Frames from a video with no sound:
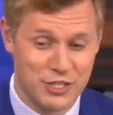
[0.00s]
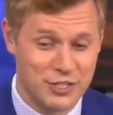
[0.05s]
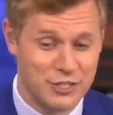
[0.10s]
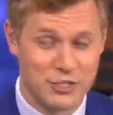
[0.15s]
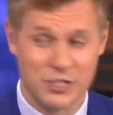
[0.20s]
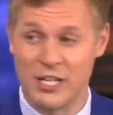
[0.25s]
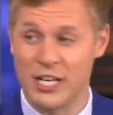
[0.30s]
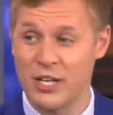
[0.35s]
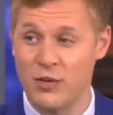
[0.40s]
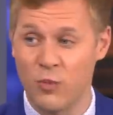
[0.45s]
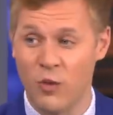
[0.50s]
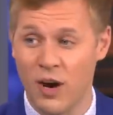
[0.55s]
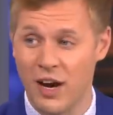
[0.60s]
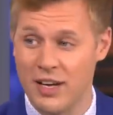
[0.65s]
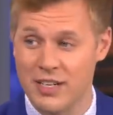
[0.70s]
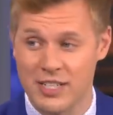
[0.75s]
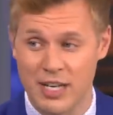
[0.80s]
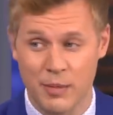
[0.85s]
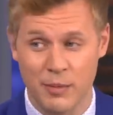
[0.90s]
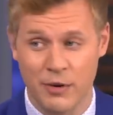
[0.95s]
Did
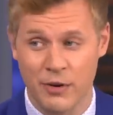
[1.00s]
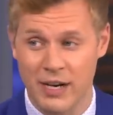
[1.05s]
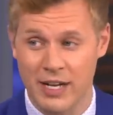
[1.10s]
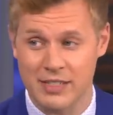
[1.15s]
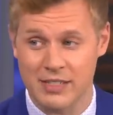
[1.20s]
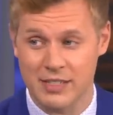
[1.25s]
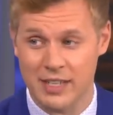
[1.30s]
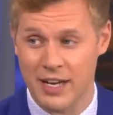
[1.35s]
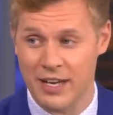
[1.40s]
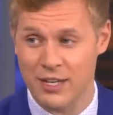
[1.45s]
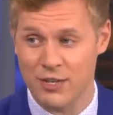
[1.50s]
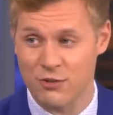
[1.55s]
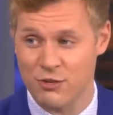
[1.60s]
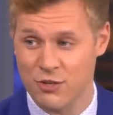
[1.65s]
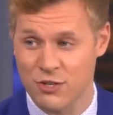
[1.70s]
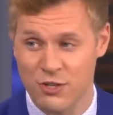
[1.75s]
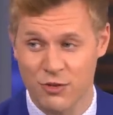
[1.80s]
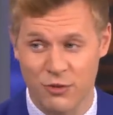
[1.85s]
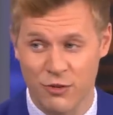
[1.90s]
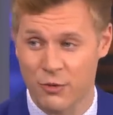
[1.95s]
what Democrats say you
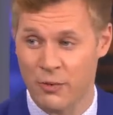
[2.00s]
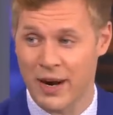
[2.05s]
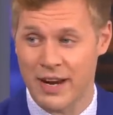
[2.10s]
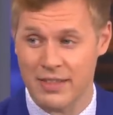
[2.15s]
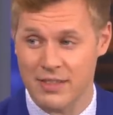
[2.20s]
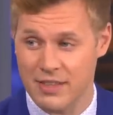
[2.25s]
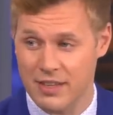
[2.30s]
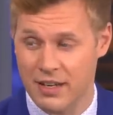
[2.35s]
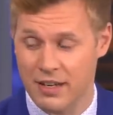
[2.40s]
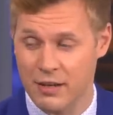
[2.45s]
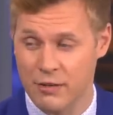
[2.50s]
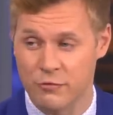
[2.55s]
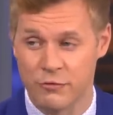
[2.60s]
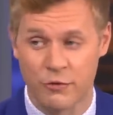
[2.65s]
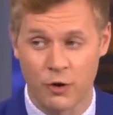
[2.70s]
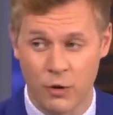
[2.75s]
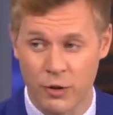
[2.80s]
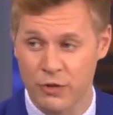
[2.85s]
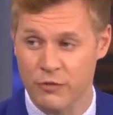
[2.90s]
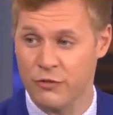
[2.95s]
should do, the right thing,
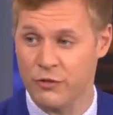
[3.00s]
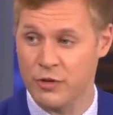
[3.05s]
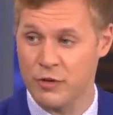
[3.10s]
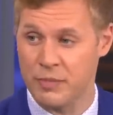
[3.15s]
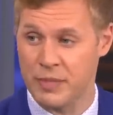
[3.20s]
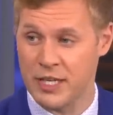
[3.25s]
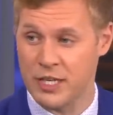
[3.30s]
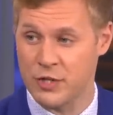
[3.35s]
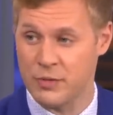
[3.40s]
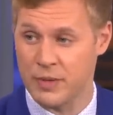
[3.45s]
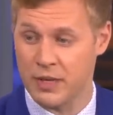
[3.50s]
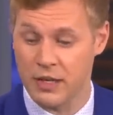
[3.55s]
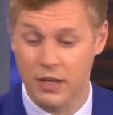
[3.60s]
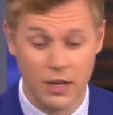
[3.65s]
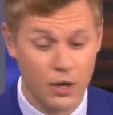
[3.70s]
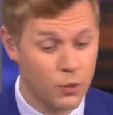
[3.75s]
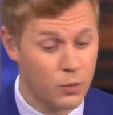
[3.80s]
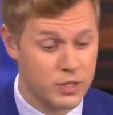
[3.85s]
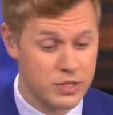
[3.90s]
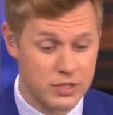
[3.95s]
voted for impeachment,
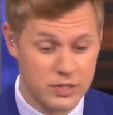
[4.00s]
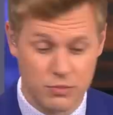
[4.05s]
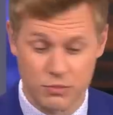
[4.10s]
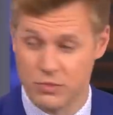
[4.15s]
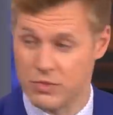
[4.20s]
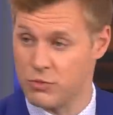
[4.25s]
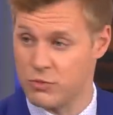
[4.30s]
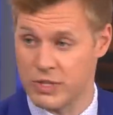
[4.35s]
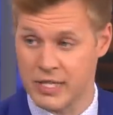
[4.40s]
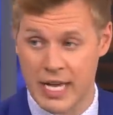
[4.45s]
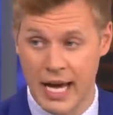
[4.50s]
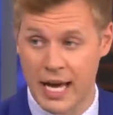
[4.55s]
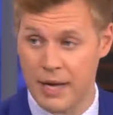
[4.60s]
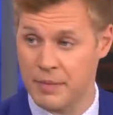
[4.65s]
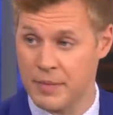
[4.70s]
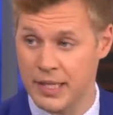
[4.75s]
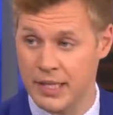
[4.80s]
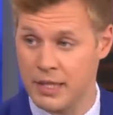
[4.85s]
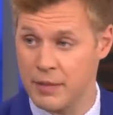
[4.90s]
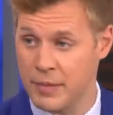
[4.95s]
was
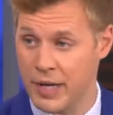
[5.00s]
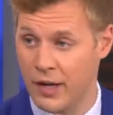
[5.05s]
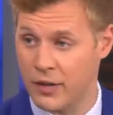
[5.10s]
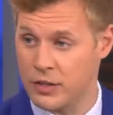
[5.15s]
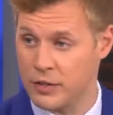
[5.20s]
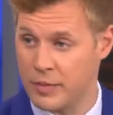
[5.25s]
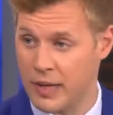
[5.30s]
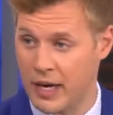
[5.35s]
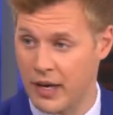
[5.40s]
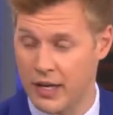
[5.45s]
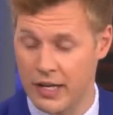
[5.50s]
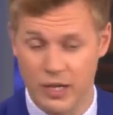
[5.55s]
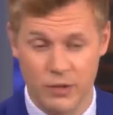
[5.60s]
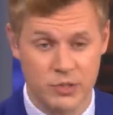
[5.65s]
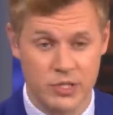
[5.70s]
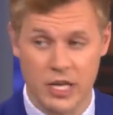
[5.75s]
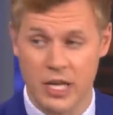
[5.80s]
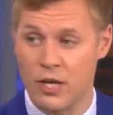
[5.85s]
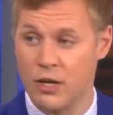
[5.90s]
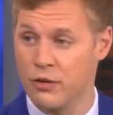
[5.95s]
not mealy-mouthed about it. He
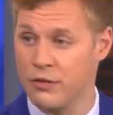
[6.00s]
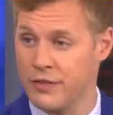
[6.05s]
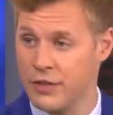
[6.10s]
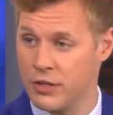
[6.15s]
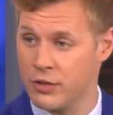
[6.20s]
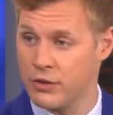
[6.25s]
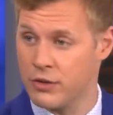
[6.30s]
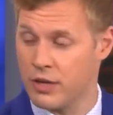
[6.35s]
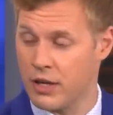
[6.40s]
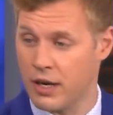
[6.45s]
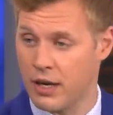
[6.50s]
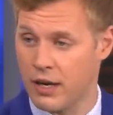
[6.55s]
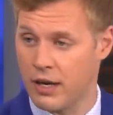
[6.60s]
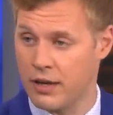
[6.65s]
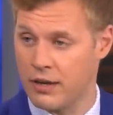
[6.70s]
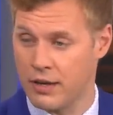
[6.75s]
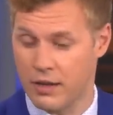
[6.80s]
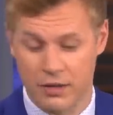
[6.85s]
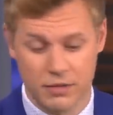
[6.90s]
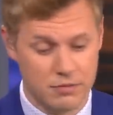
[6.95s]
was interviewed
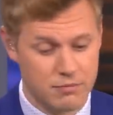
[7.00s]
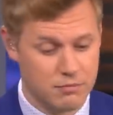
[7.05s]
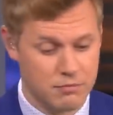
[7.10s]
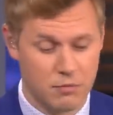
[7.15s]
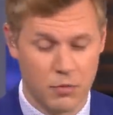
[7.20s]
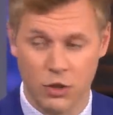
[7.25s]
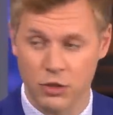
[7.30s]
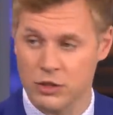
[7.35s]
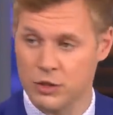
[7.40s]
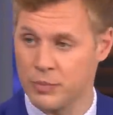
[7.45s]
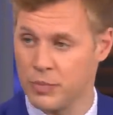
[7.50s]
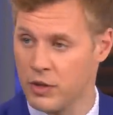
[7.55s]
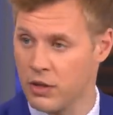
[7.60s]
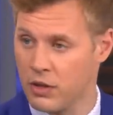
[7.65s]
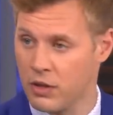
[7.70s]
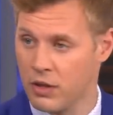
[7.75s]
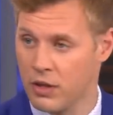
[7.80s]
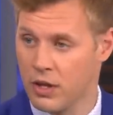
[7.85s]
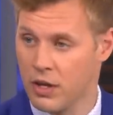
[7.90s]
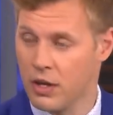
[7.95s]
on
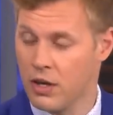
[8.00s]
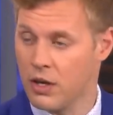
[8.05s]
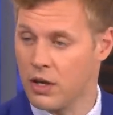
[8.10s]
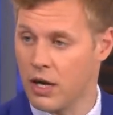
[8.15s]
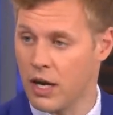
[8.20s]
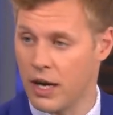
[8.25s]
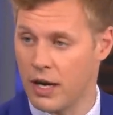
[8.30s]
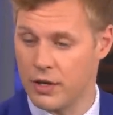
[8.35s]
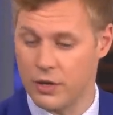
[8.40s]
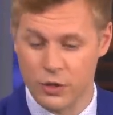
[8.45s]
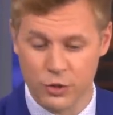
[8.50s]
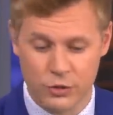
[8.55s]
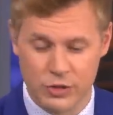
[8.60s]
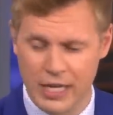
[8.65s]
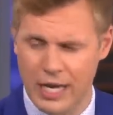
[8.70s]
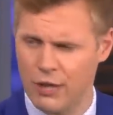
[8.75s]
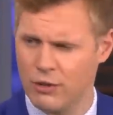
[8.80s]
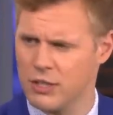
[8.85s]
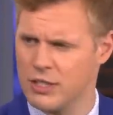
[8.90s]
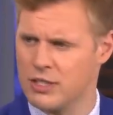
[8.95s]
multiple news
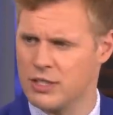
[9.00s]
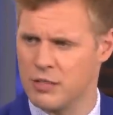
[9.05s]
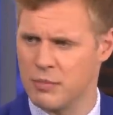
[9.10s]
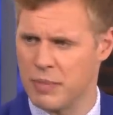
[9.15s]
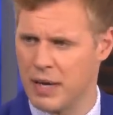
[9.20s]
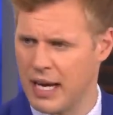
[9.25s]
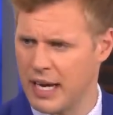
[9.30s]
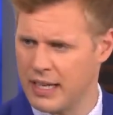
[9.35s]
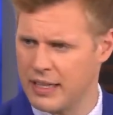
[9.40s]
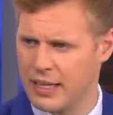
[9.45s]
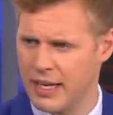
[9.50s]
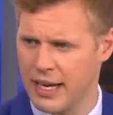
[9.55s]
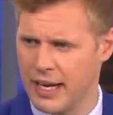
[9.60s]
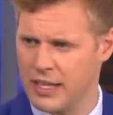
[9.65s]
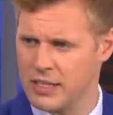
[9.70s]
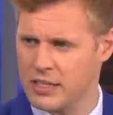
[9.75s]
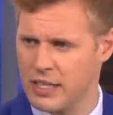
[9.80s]
outlets, some podcasts